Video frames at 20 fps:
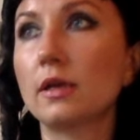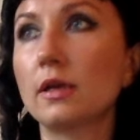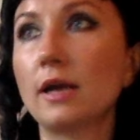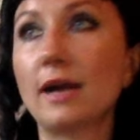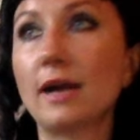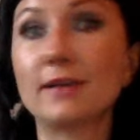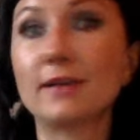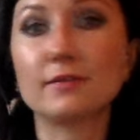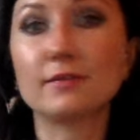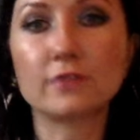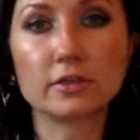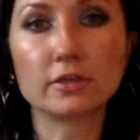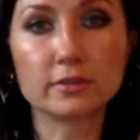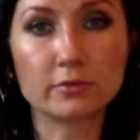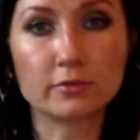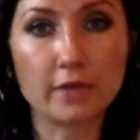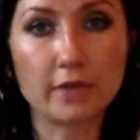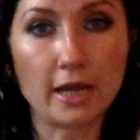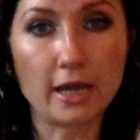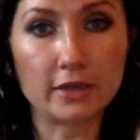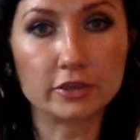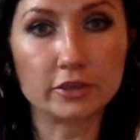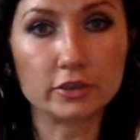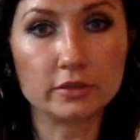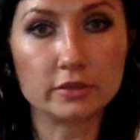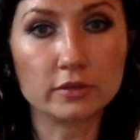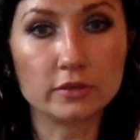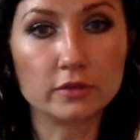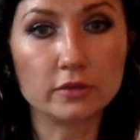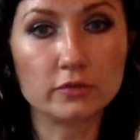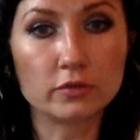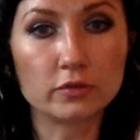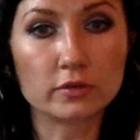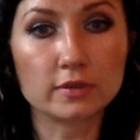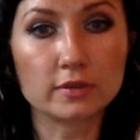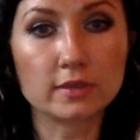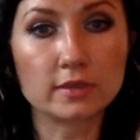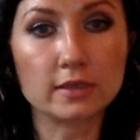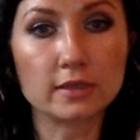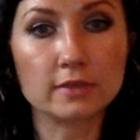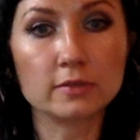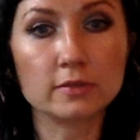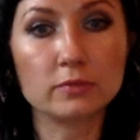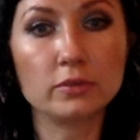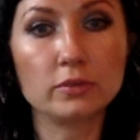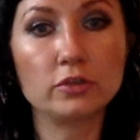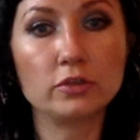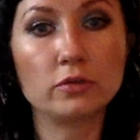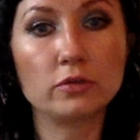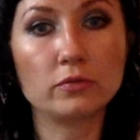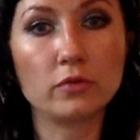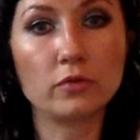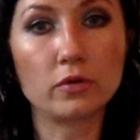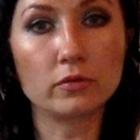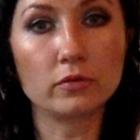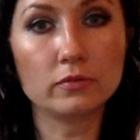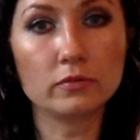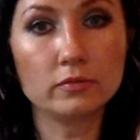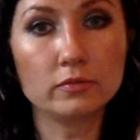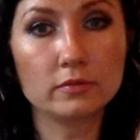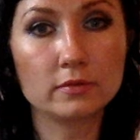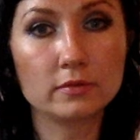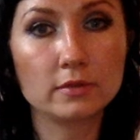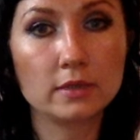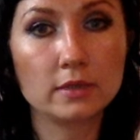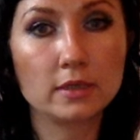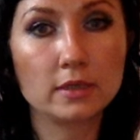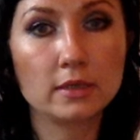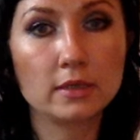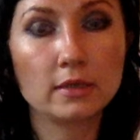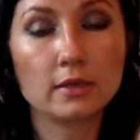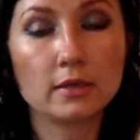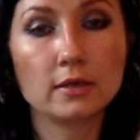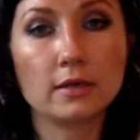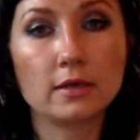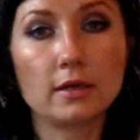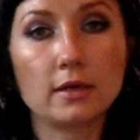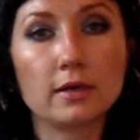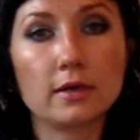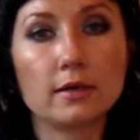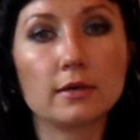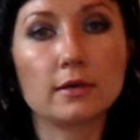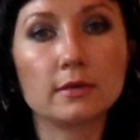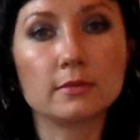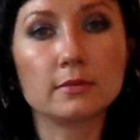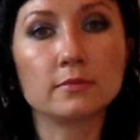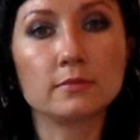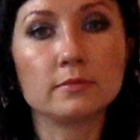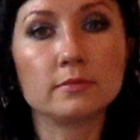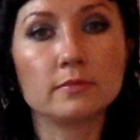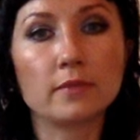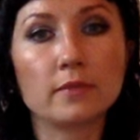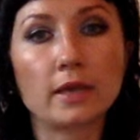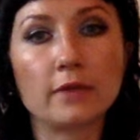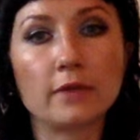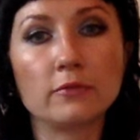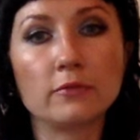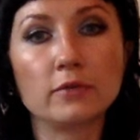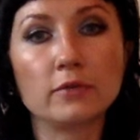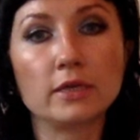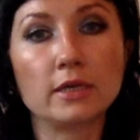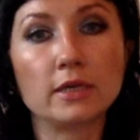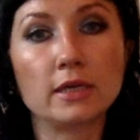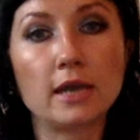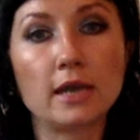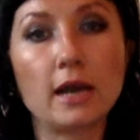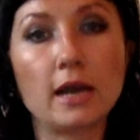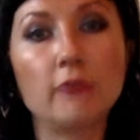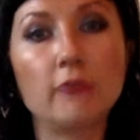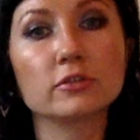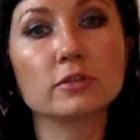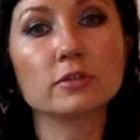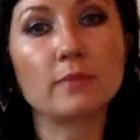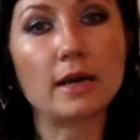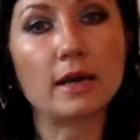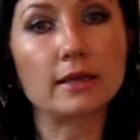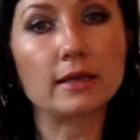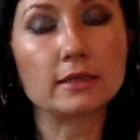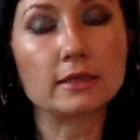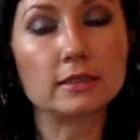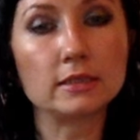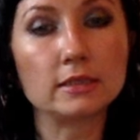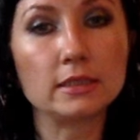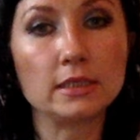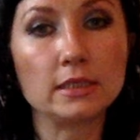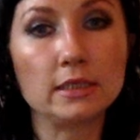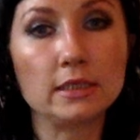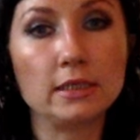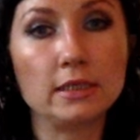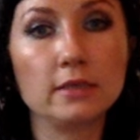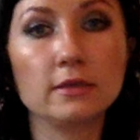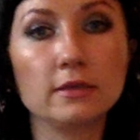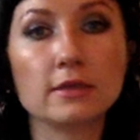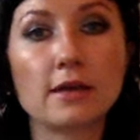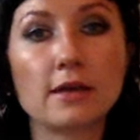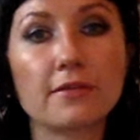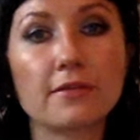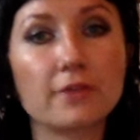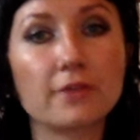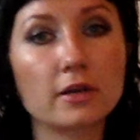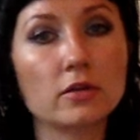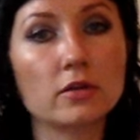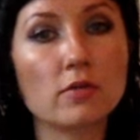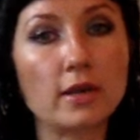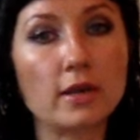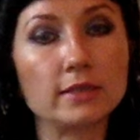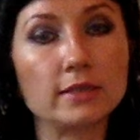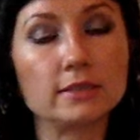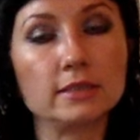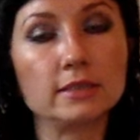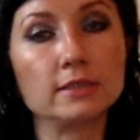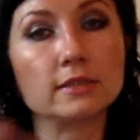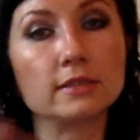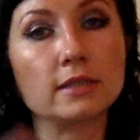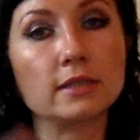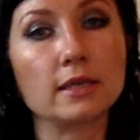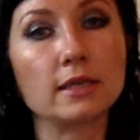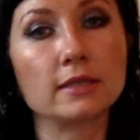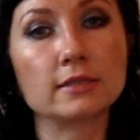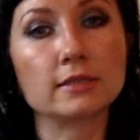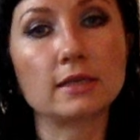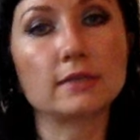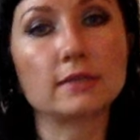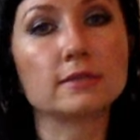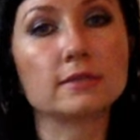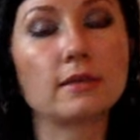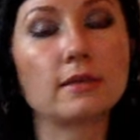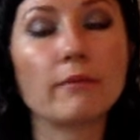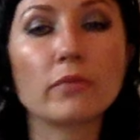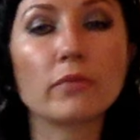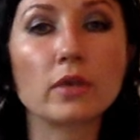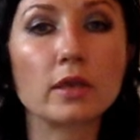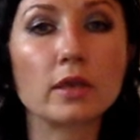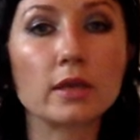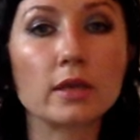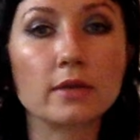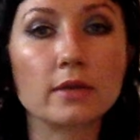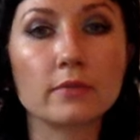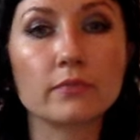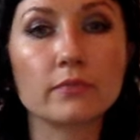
adverse reaction towards things we don't know. Um, and we automatically categorize these things as something